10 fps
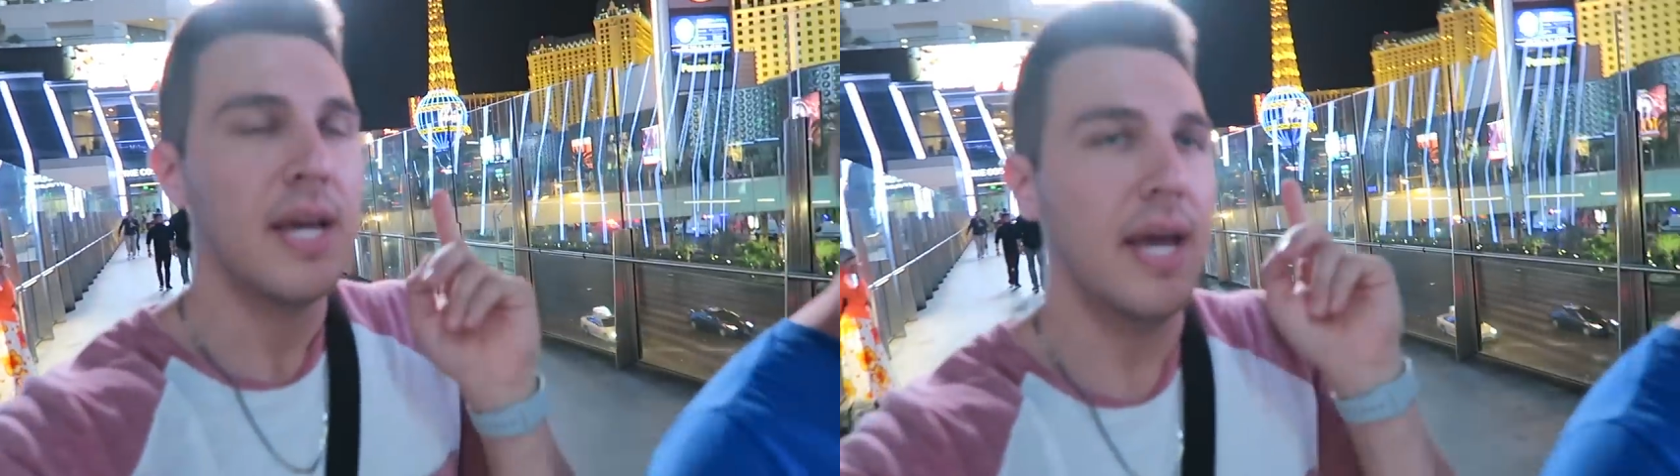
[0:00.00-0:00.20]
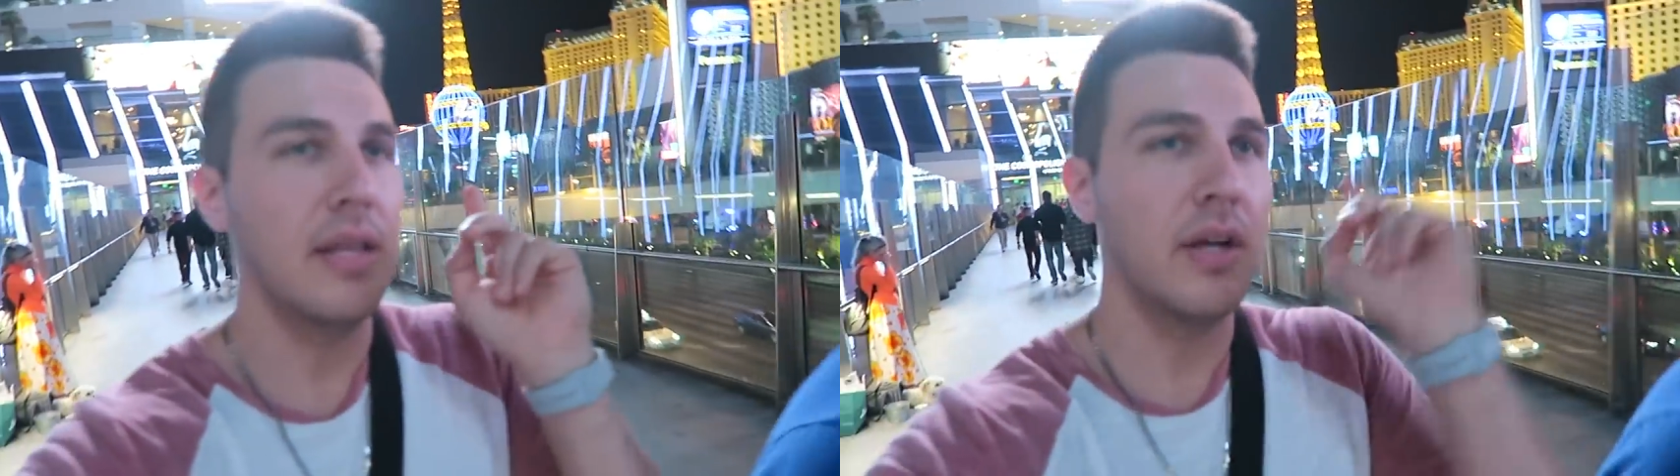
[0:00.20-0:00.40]

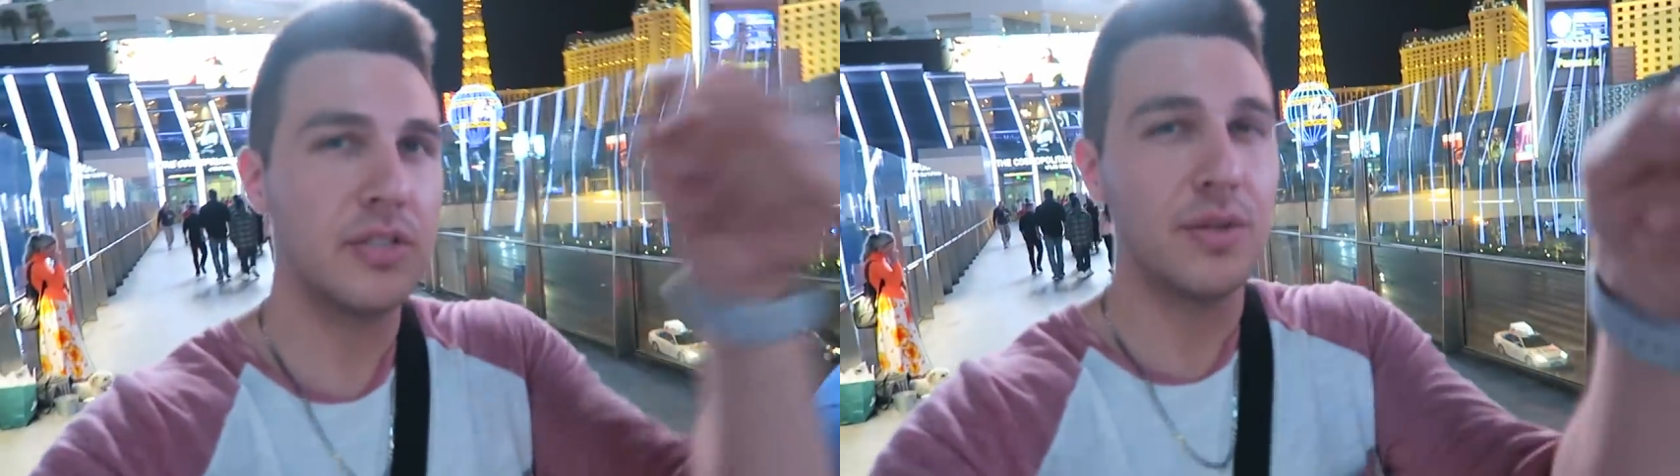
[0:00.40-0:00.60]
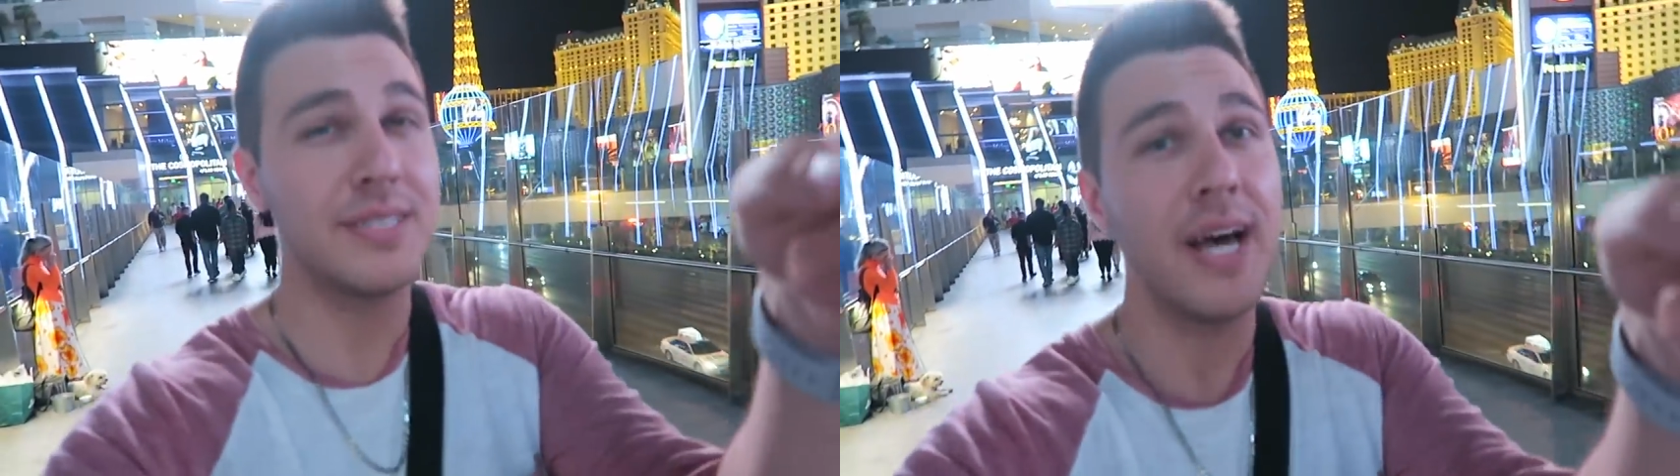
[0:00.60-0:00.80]
And
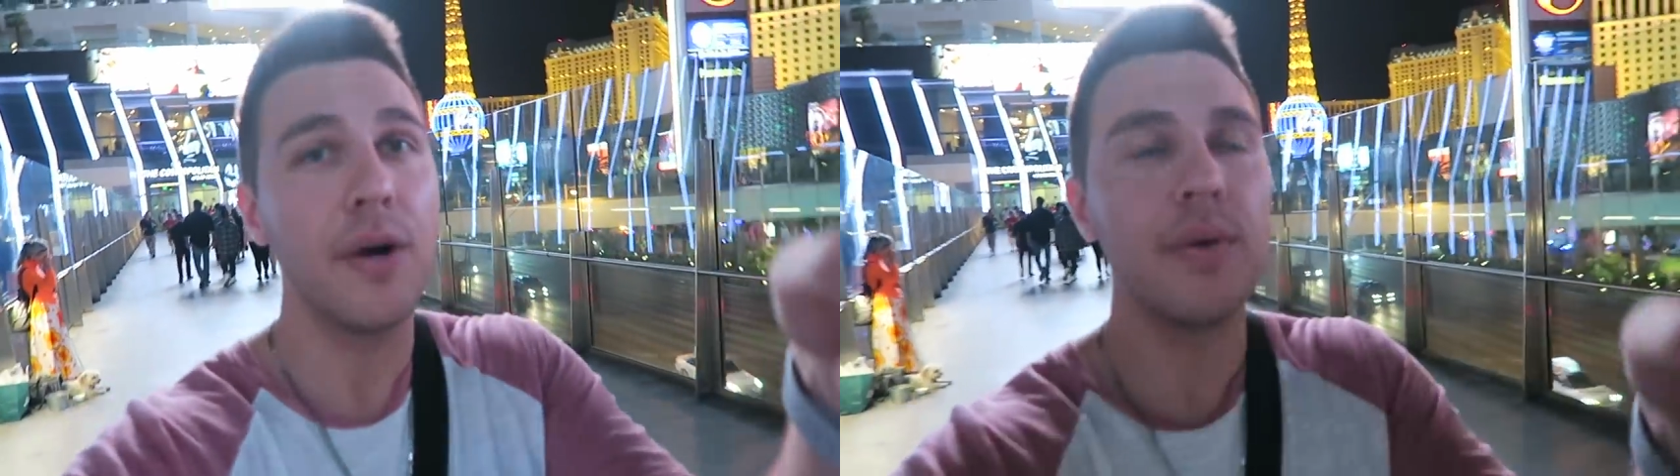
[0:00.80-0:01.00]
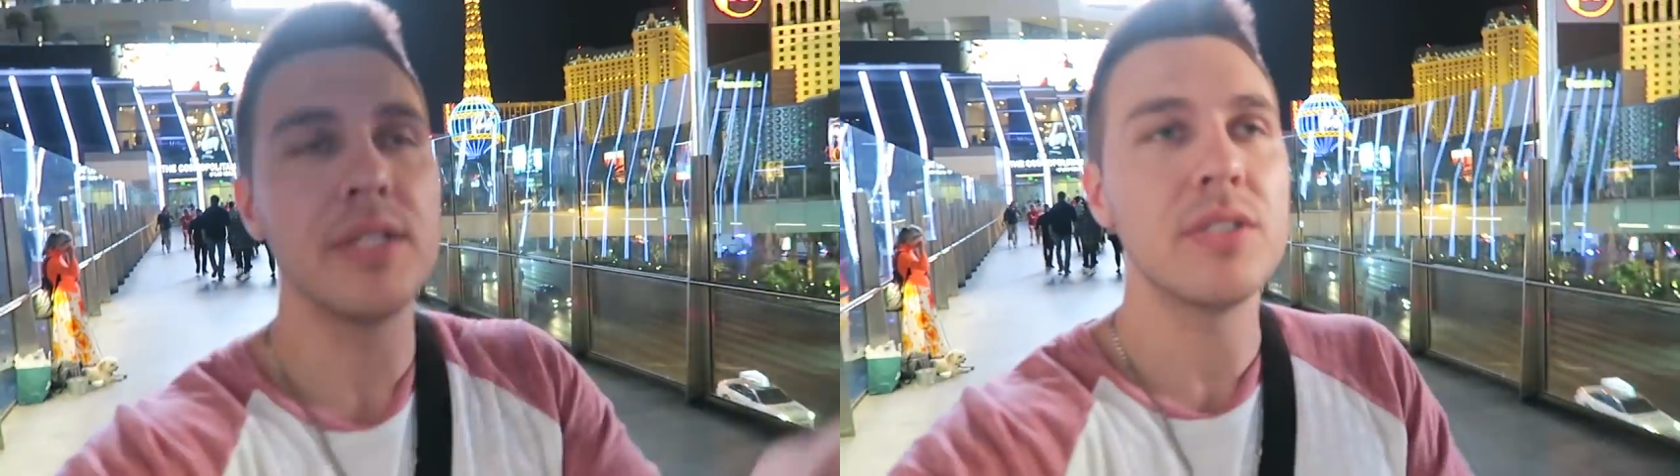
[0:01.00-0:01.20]
Luxor is
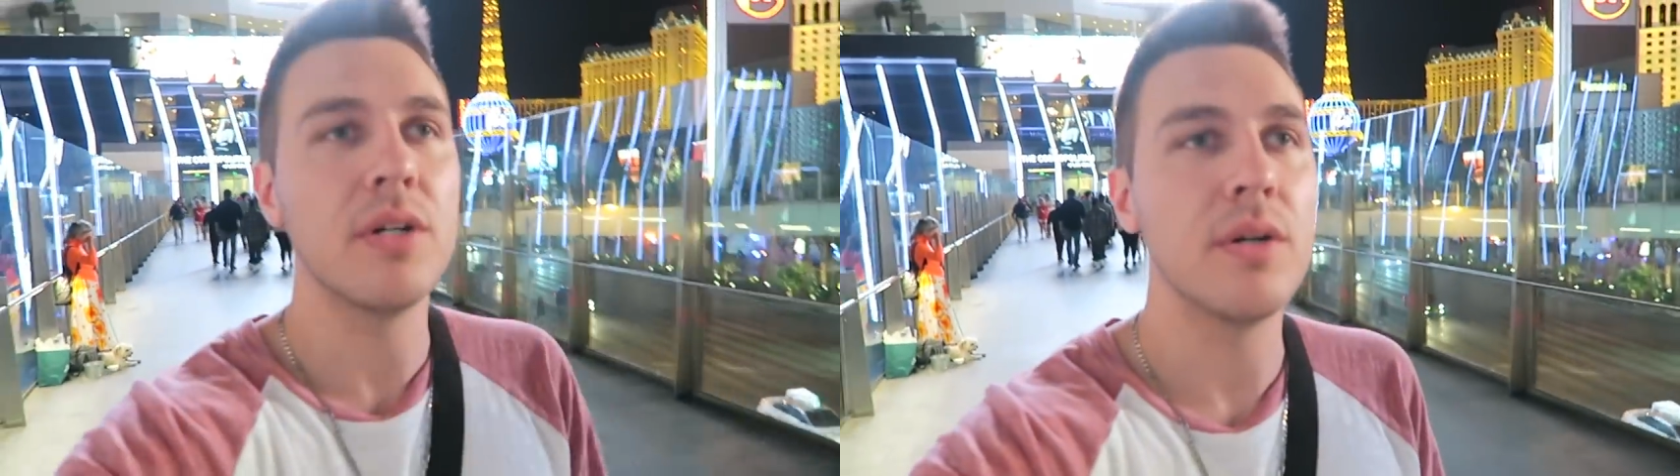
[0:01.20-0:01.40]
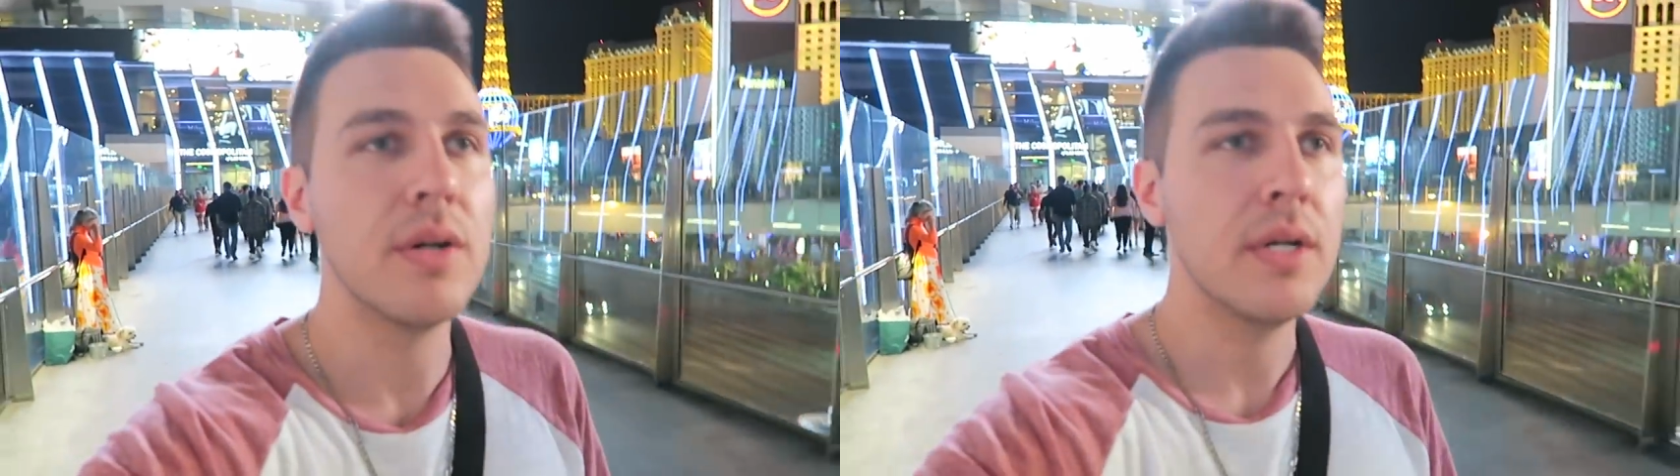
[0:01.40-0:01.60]
that way,
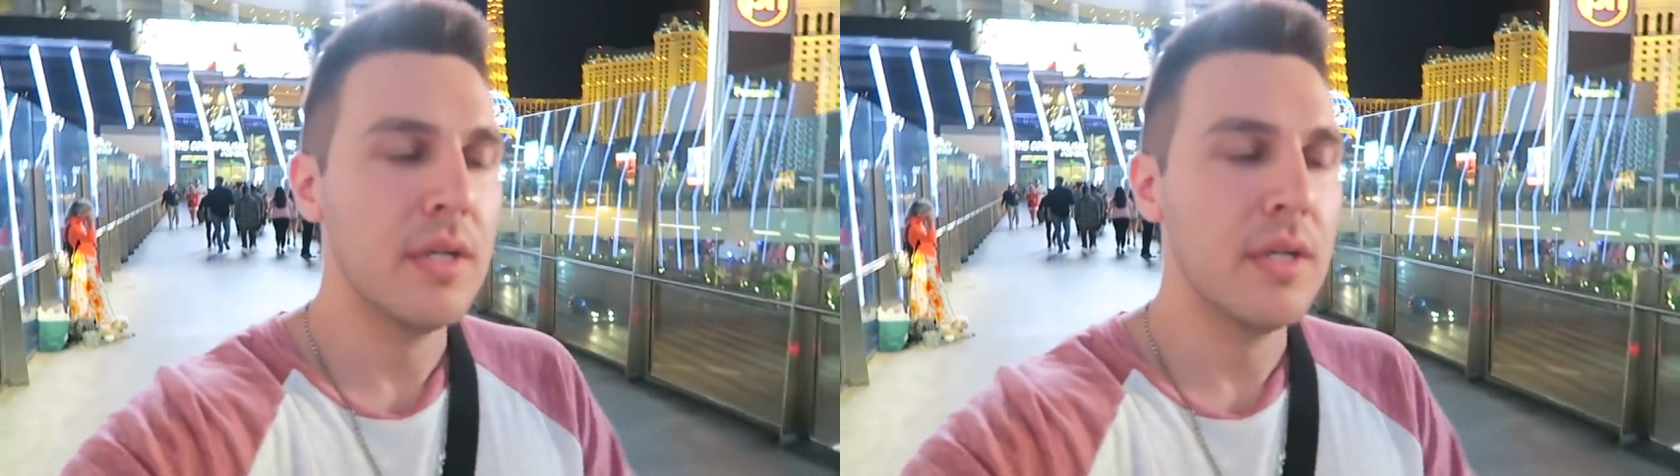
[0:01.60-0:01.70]
so